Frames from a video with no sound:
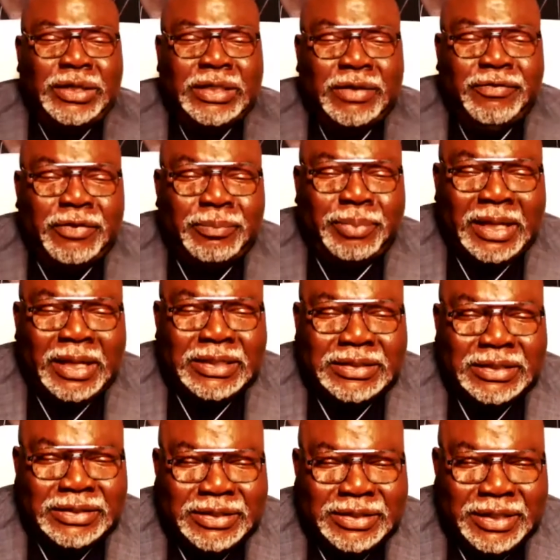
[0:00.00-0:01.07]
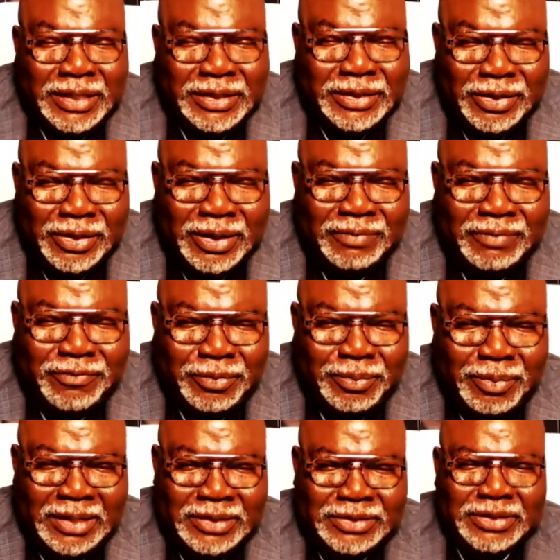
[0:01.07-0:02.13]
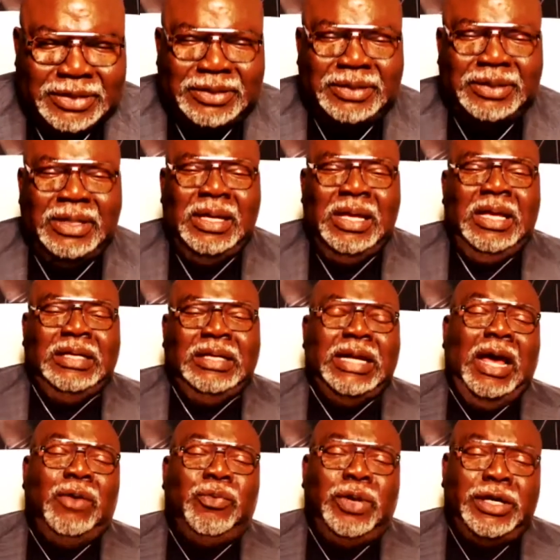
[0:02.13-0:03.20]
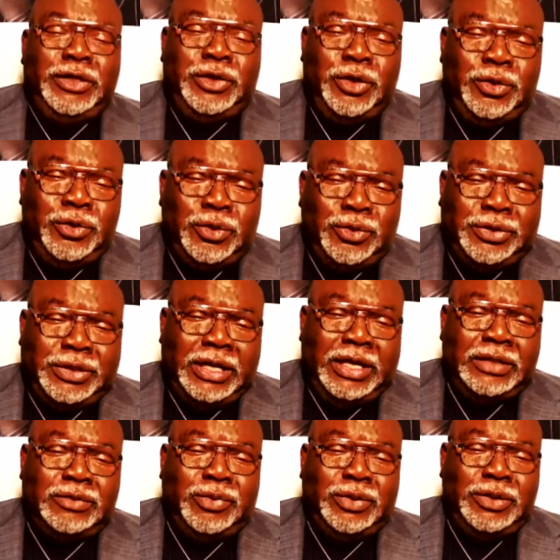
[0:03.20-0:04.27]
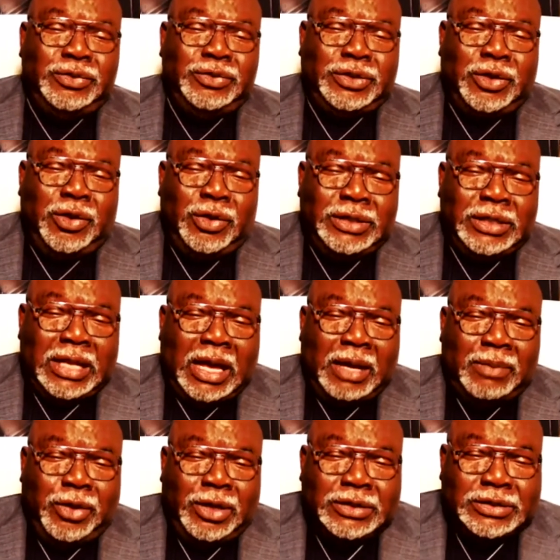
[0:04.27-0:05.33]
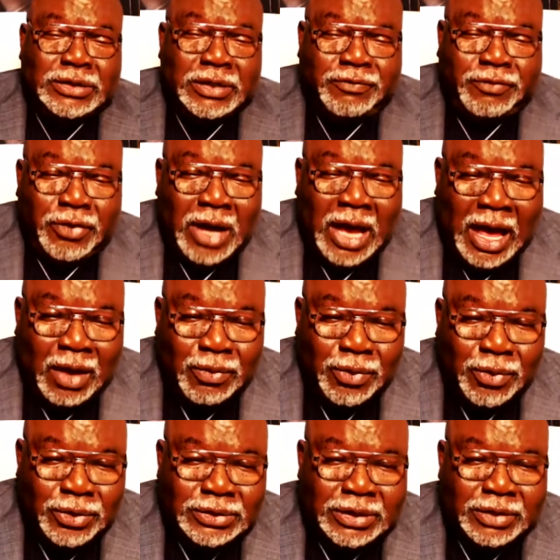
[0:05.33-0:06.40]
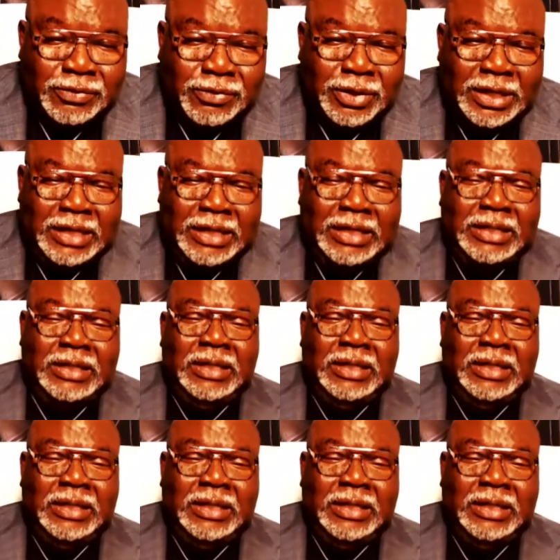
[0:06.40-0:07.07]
different places to get their information. Now we Google things. We used to go in the library and sit for hours and read,